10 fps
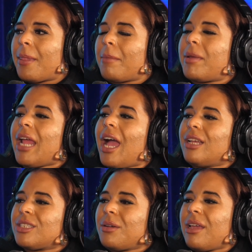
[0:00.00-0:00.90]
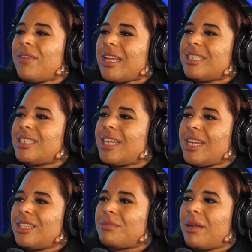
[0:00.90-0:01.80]
But I also have had to
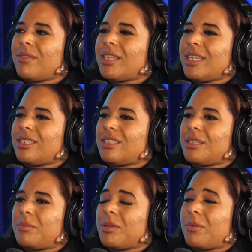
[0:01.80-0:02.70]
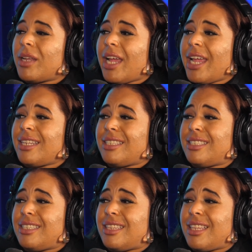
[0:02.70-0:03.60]
change my relationship with what I
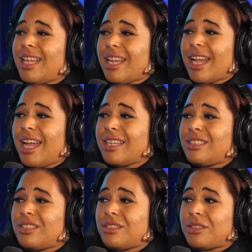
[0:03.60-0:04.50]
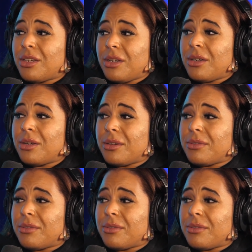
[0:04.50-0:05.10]
think I deserve